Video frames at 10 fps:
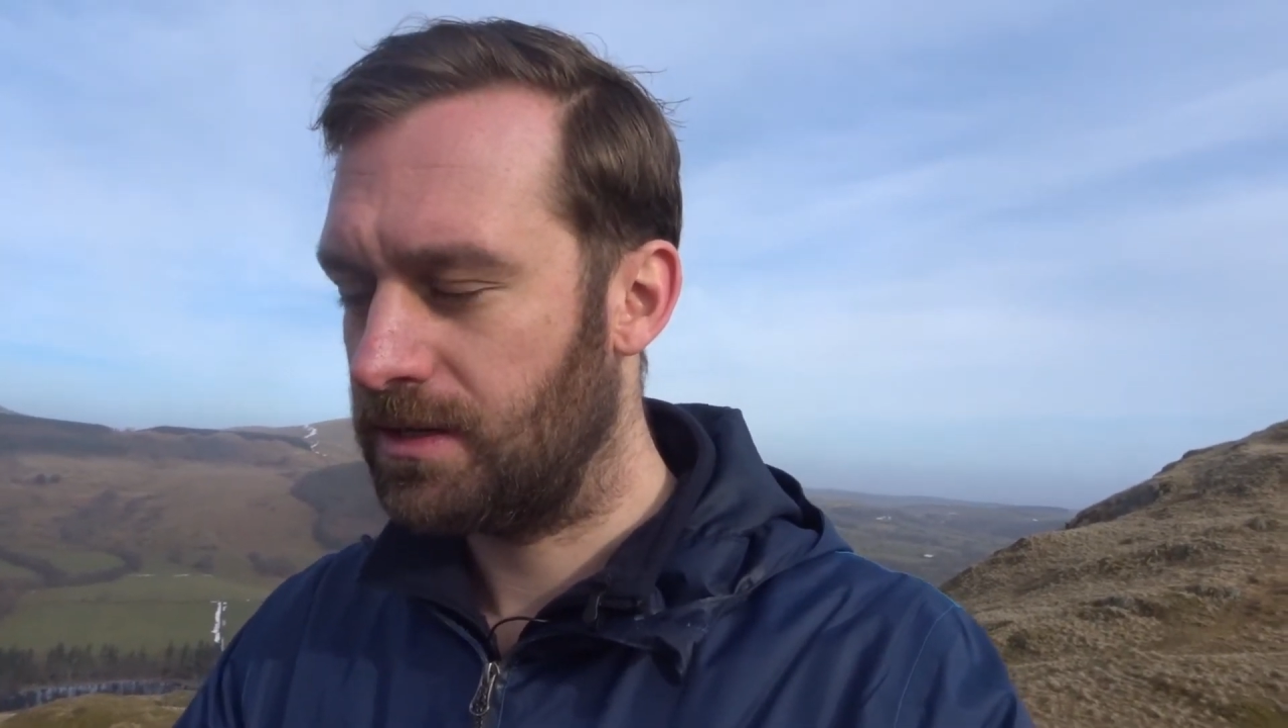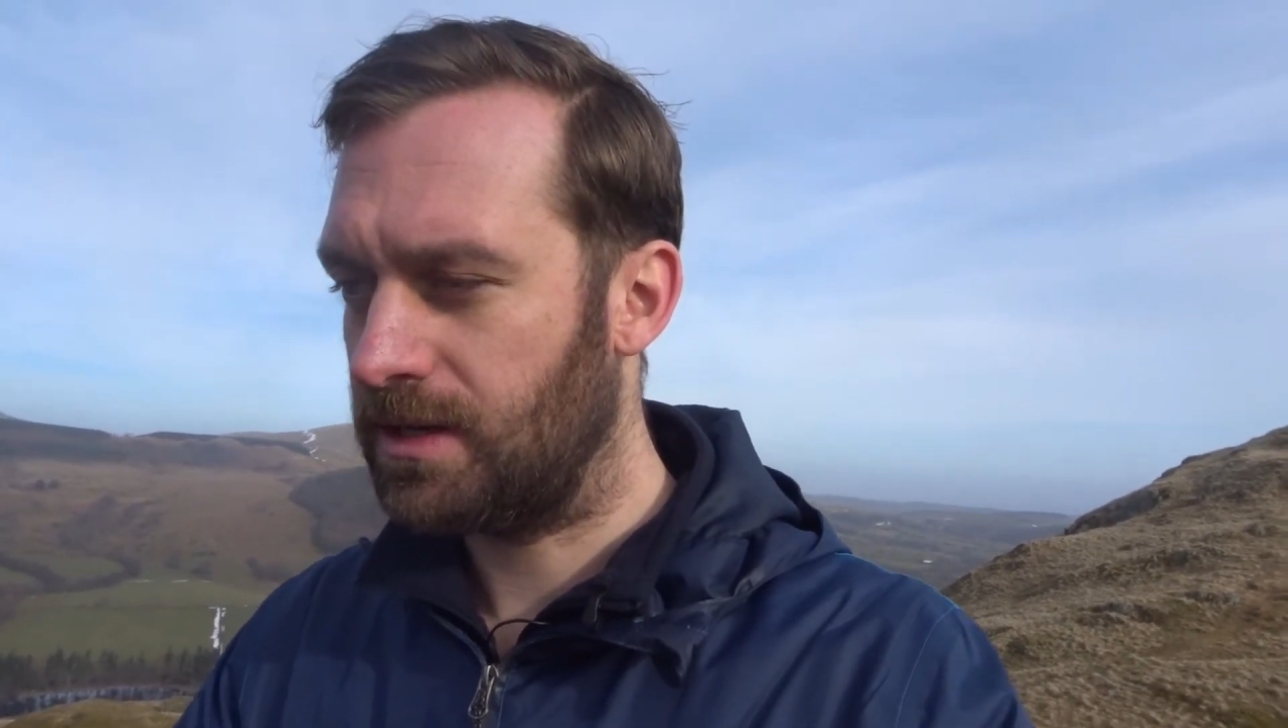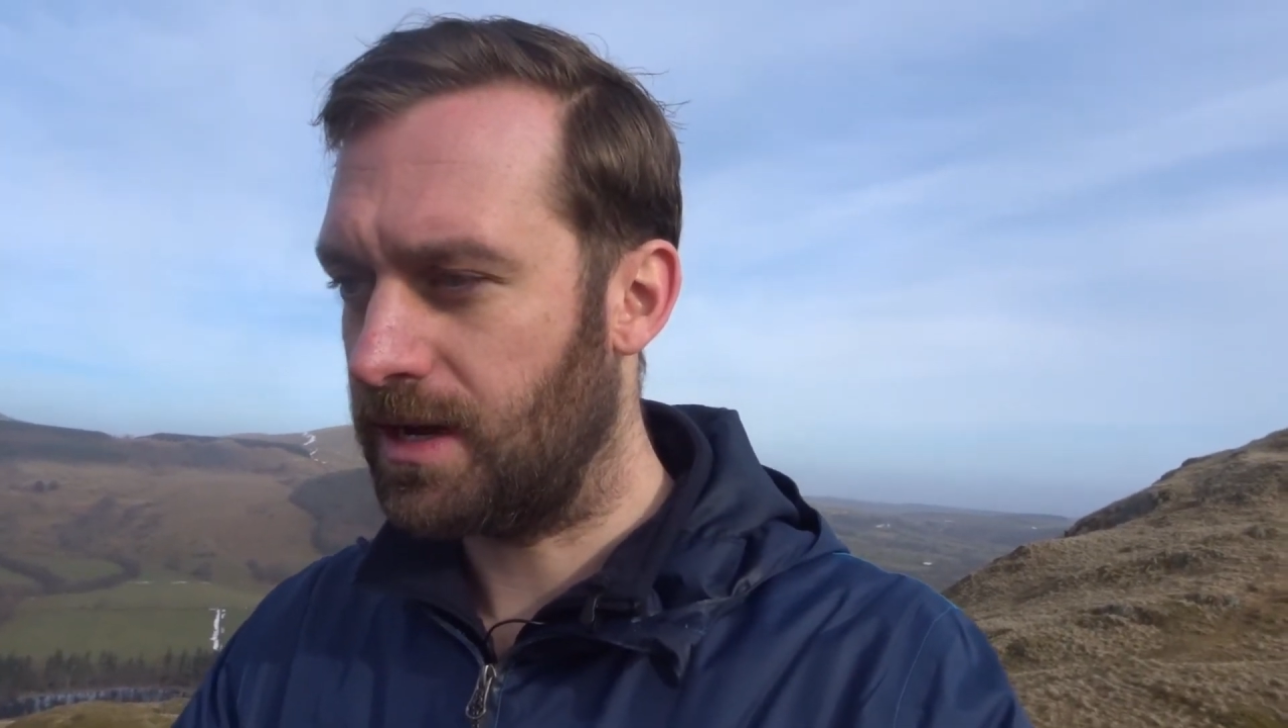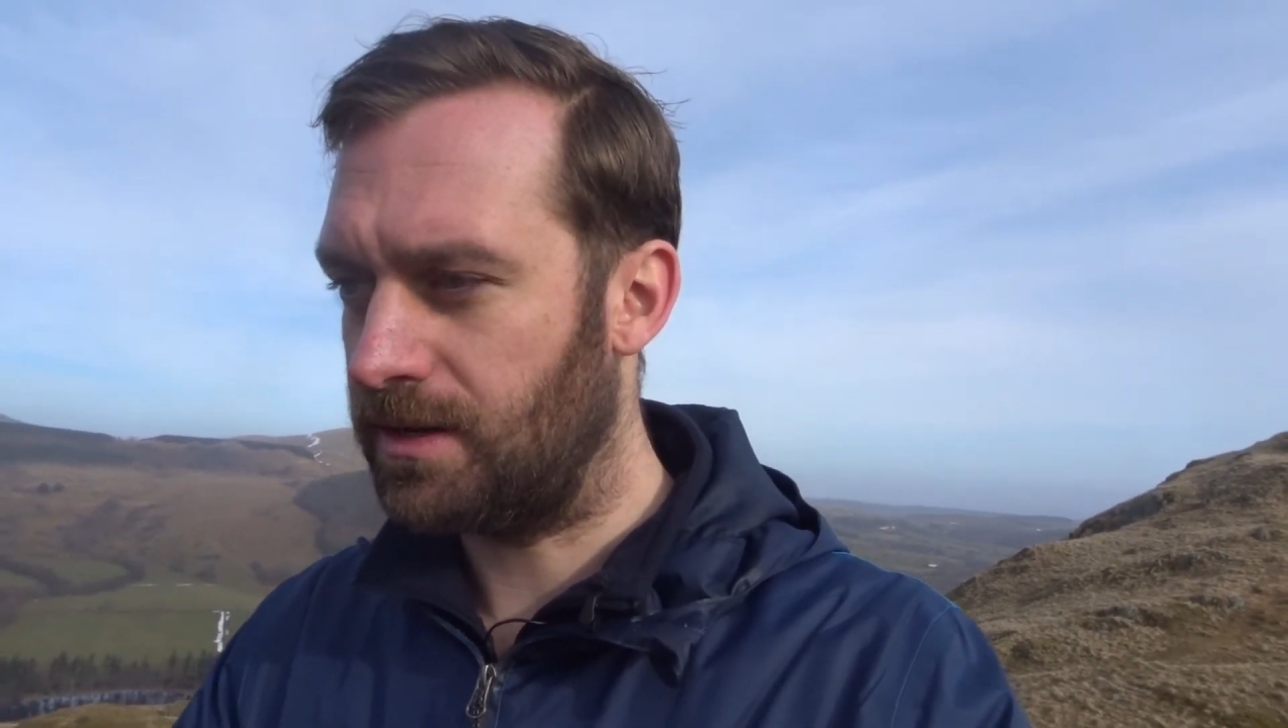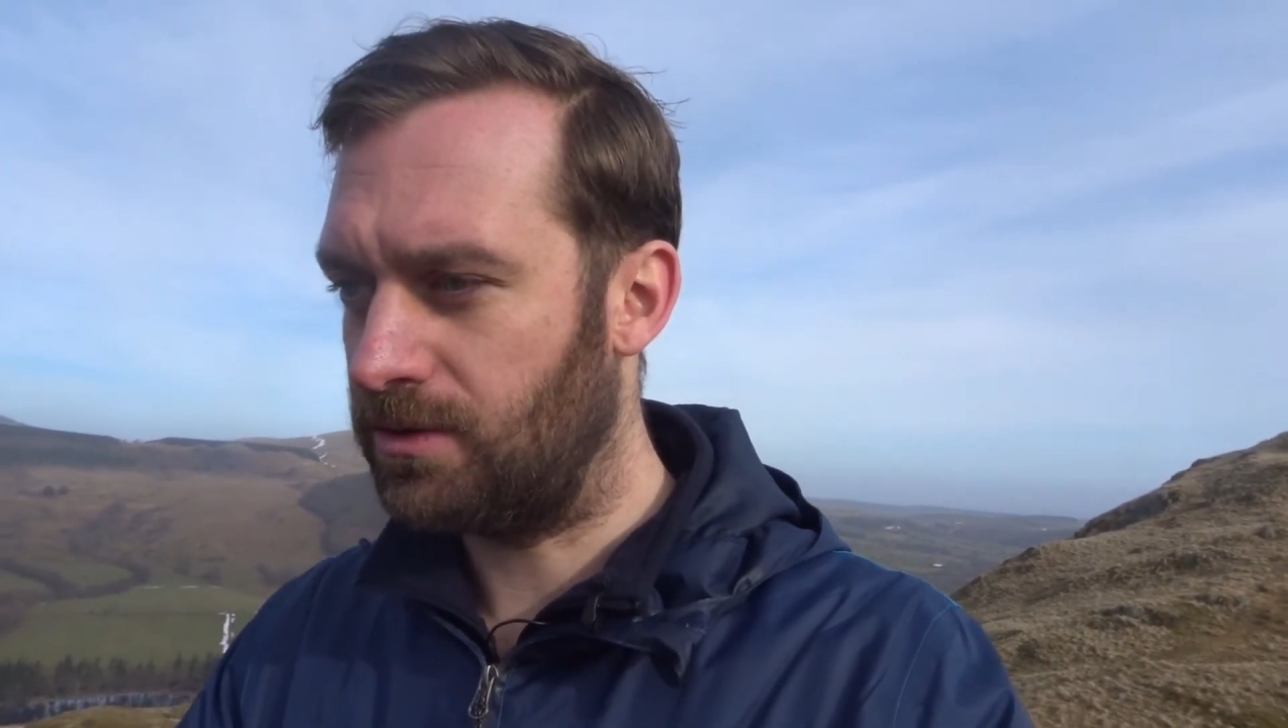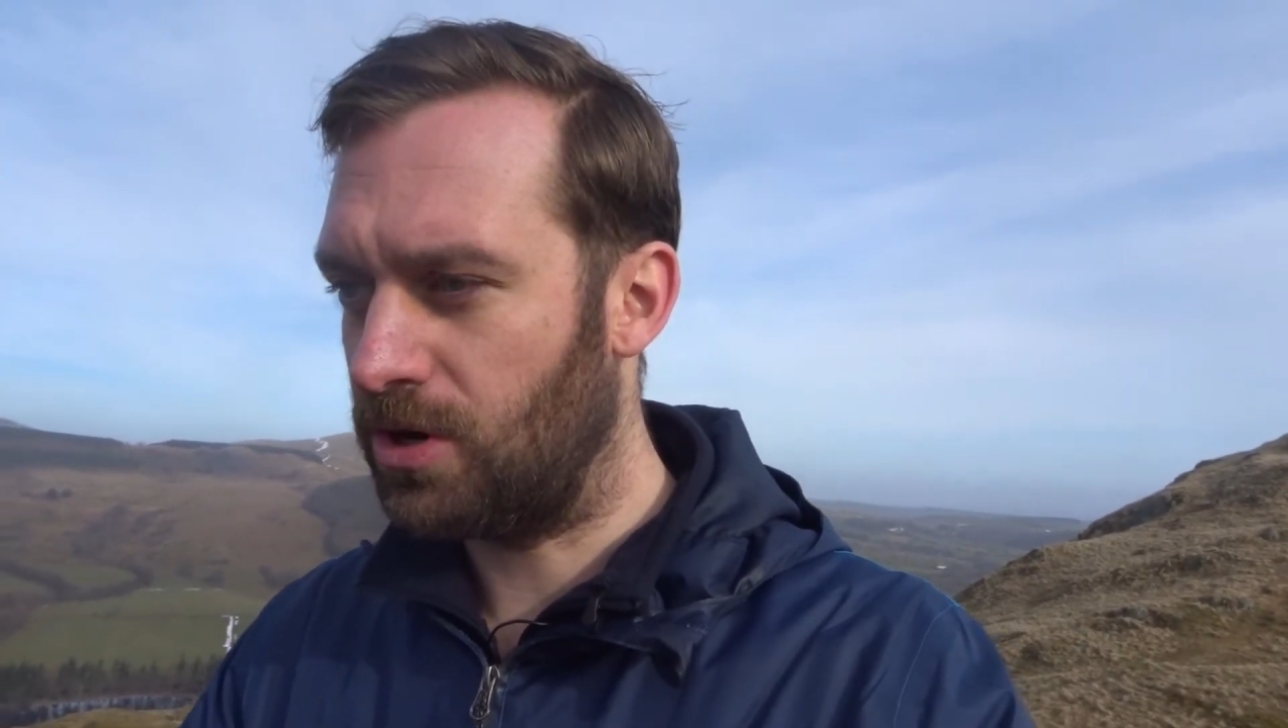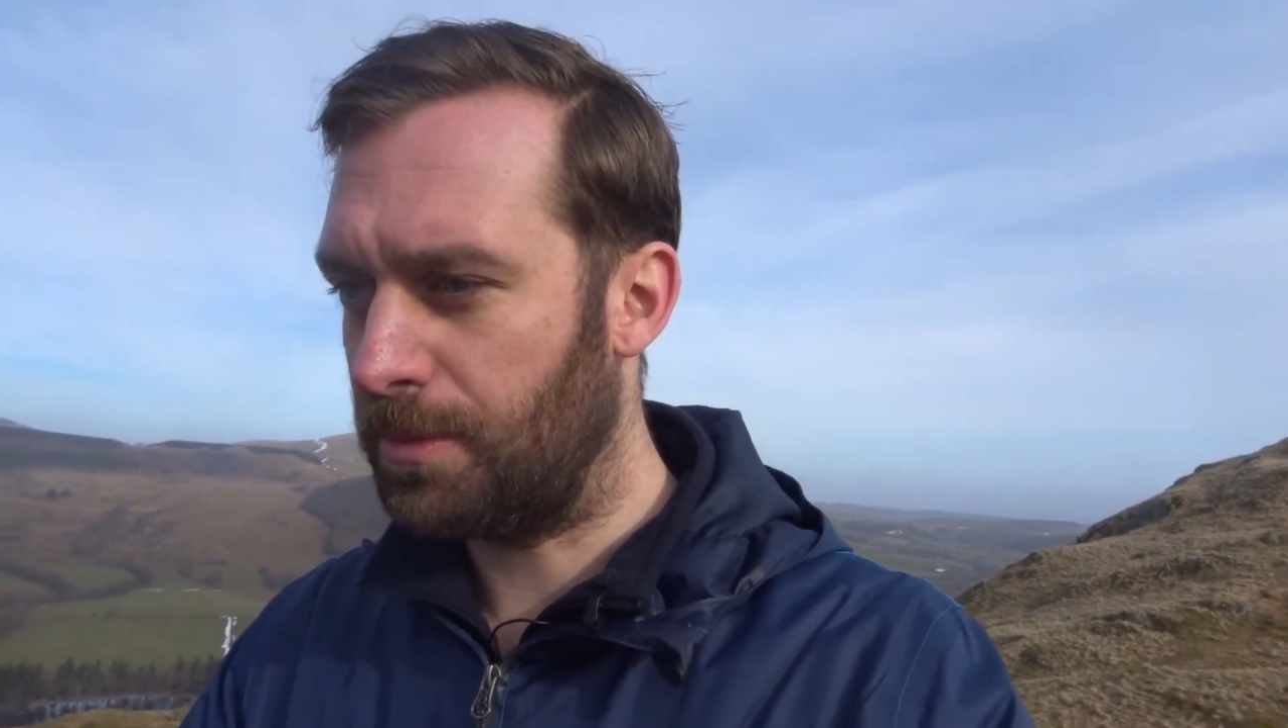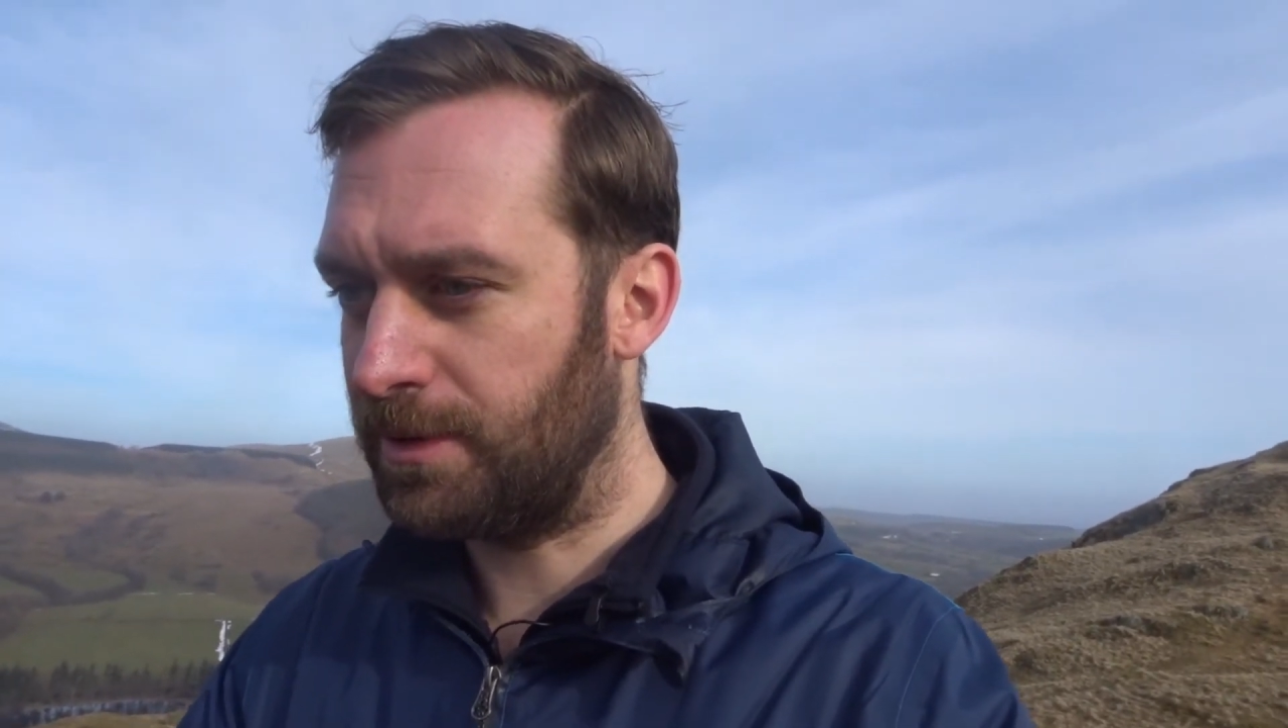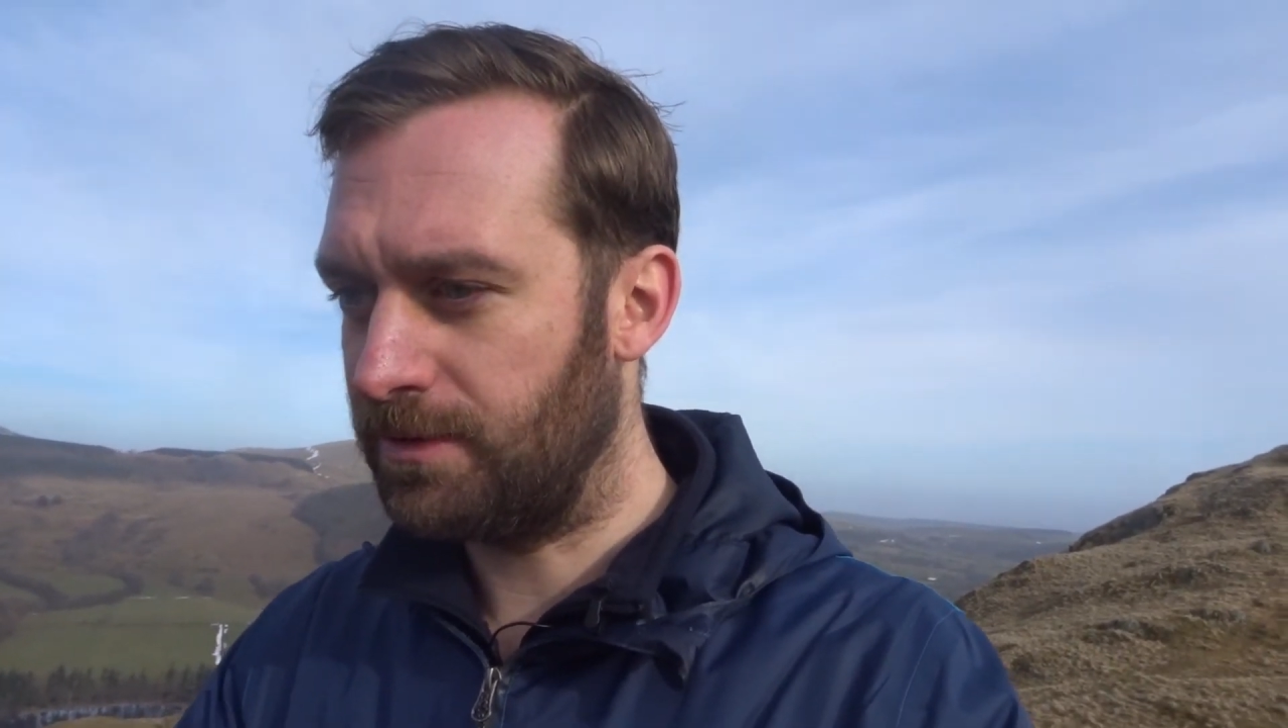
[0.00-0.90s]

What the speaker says: kind of knobbly